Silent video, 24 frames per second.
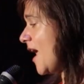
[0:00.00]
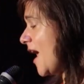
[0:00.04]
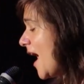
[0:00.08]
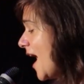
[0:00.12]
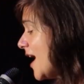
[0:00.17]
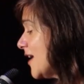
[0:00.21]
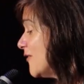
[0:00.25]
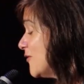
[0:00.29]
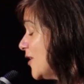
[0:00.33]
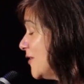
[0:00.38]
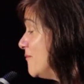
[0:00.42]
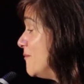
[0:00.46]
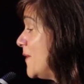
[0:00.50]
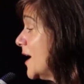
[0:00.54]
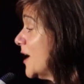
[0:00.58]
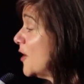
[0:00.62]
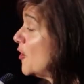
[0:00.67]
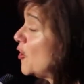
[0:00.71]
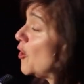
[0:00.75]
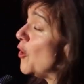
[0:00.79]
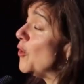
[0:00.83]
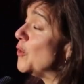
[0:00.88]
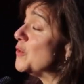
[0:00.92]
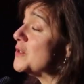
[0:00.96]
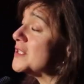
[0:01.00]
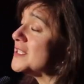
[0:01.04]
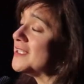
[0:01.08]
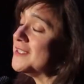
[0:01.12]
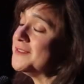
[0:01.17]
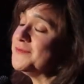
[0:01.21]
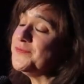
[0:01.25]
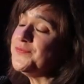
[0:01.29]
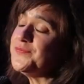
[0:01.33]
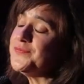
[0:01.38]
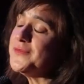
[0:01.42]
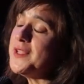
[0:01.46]
I grabbed my coat,
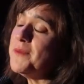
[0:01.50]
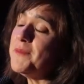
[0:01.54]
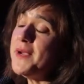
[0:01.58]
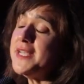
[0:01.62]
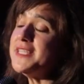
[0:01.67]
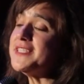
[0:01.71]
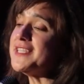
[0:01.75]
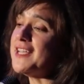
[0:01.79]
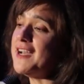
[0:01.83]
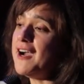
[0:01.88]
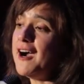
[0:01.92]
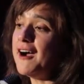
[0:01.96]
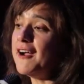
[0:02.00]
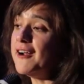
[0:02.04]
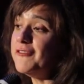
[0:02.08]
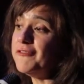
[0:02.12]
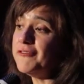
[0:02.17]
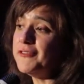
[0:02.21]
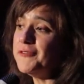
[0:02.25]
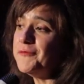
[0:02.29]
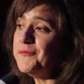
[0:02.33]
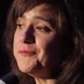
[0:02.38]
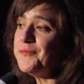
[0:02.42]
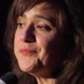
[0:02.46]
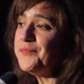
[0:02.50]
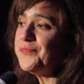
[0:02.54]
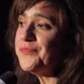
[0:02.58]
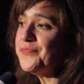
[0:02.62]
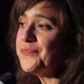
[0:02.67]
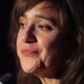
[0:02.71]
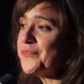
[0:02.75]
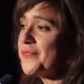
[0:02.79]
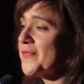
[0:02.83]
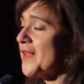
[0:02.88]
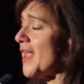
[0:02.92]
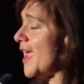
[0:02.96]
my scarf,
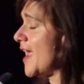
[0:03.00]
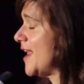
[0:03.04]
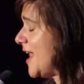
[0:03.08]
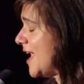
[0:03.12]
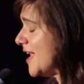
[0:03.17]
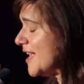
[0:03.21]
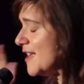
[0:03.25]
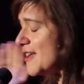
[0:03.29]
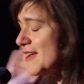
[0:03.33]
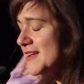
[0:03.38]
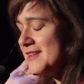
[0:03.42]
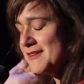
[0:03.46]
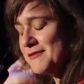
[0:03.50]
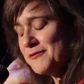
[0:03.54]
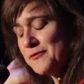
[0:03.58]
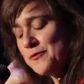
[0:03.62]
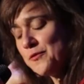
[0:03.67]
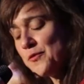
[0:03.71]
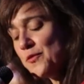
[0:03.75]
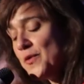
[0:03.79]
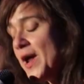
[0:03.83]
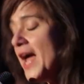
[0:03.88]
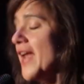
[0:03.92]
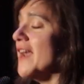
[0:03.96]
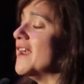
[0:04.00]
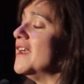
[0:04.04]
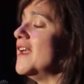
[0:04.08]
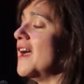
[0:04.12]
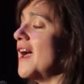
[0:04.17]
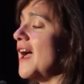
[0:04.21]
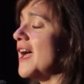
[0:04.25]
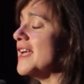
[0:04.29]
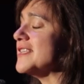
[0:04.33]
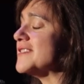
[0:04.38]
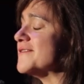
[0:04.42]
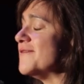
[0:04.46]
and I ran
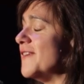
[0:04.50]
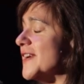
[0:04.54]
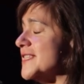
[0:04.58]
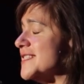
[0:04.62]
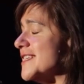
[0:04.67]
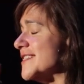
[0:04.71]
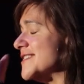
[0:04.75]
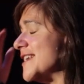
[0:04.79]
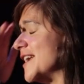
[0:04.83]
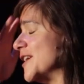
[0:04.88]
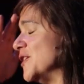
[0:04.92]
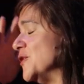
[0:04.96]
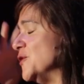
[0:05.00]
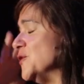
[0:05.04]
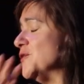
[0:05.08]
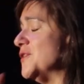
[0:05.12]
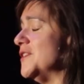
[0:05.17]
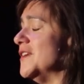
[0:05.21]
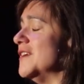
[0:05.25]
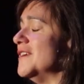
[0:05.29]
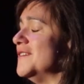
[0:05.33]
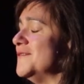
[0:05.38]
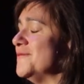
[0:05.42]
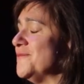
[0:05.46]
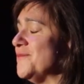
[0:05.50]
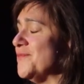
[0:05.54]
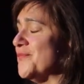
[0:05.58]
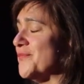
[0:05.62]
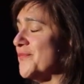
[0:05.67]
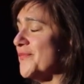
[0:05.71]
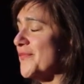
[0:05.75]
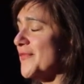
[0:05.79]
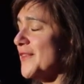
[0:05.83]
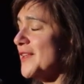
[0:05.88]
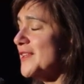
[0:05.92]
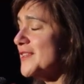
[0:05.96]
as fast as I could
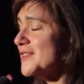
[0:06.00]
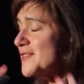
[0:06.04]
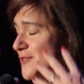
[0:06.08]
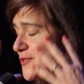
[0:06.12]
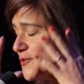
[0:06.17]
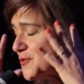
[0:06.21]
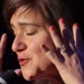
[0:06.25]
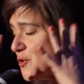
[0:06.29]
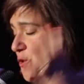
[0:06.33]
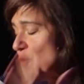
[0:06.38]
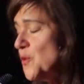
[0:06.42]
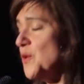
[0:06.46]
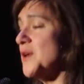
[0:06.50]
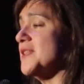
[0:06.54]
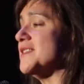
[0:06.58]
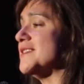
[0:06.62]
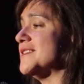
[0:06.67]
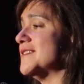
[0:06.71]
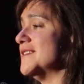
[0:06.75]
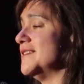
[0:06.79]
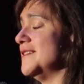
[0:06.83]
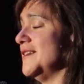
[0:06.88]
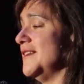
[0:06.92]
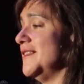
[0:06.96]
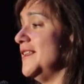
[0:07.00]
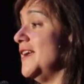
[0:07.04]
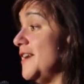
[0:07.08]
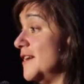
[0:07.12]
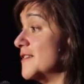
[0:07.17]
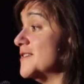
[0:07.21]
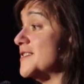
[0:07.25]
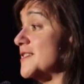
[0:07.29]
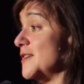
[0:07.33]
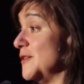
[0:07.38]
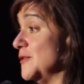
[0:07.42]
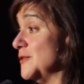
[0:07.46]
towards the
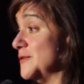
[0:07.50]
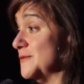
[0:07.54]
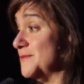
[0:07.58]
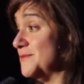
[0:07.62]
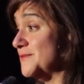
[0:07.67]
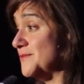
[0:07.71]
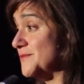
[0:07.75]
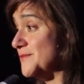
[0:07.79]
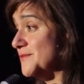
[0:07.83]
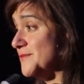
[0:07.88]
hair salon.